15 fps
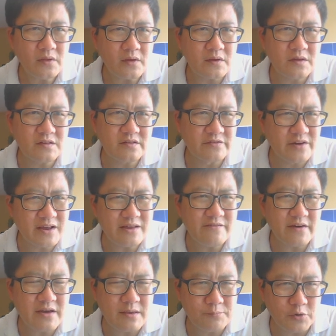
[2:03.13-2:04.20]
It's really
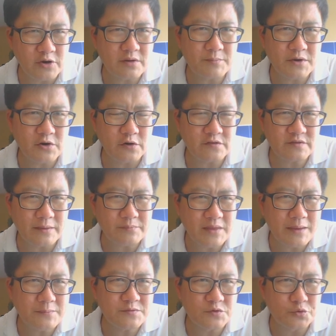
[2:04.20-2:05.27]
very important because
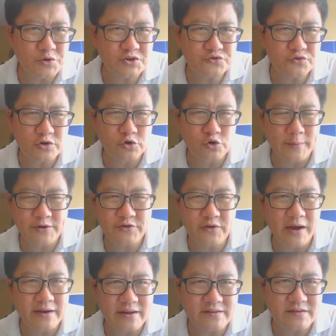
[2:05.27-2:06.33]
sometimes you need trigonometric
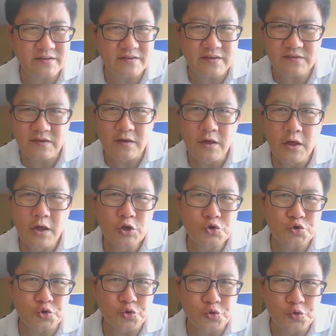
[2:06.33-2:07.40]
identities
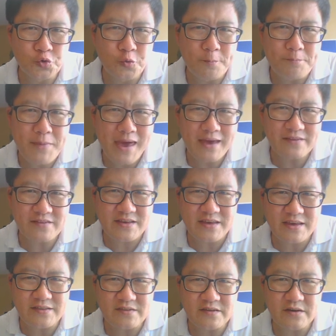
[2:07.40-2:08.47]
to make the
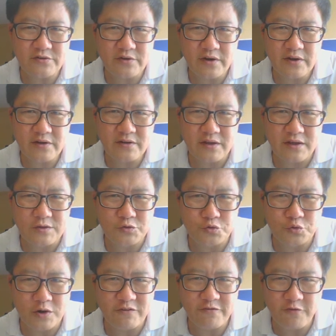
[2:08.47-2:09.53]
integrand
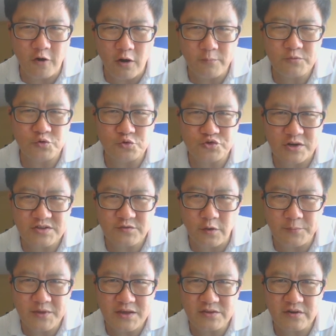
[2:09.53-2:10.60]
into a form, to
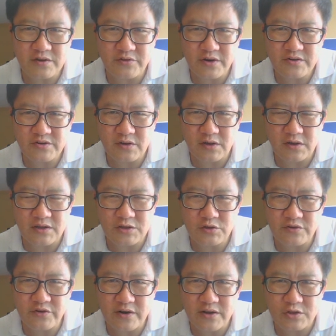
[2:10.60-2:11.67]
transform the
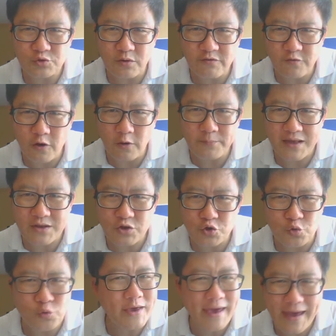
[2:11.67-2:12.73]
integrand into a form that
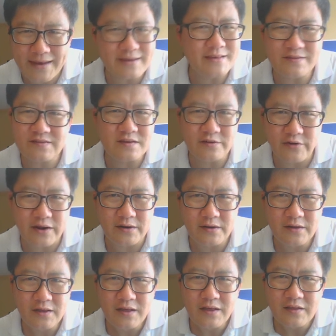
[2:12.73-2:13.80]
you can integrate.
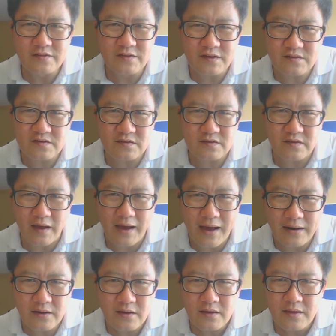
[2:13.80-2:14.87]
This is
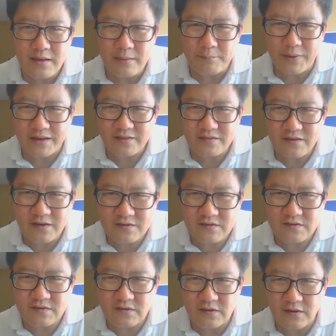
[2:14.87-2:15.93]
hard, but
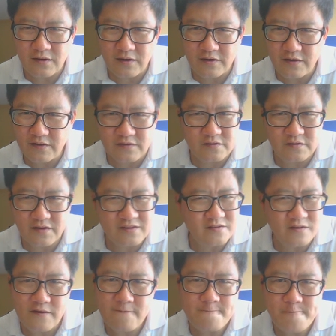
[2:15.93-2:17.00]
this is
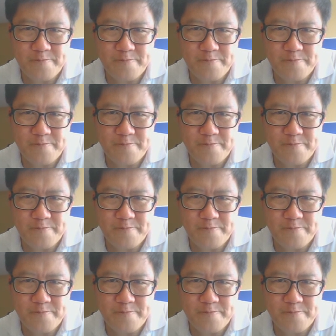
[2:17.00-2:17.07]
easy.